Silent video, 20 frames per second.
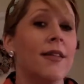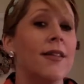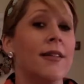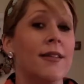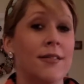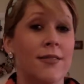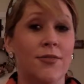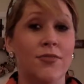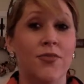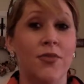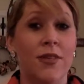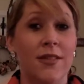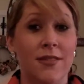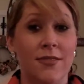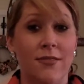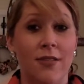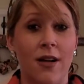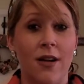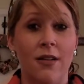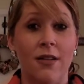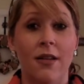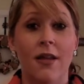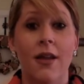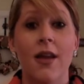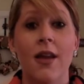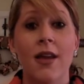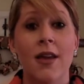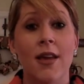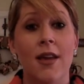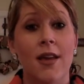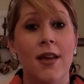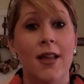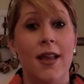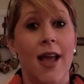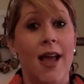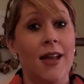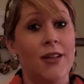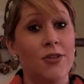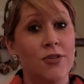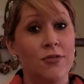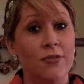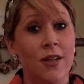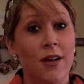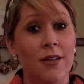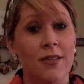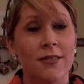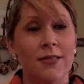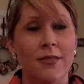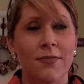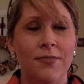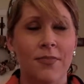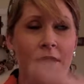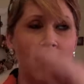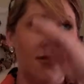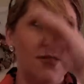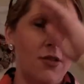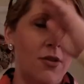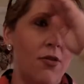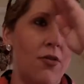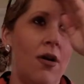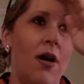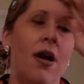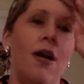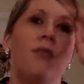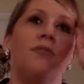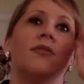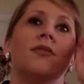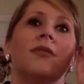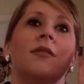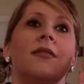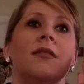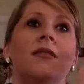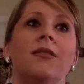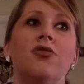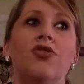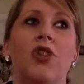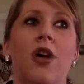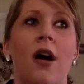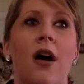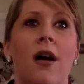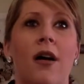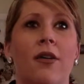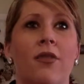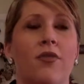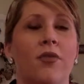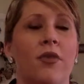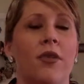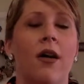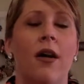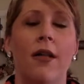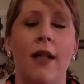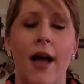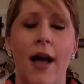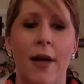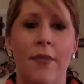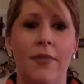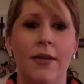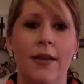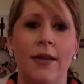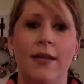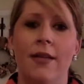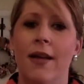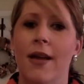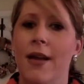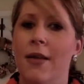It wasn't wrong. It had 2 lines. So I was in shock. We were all happy.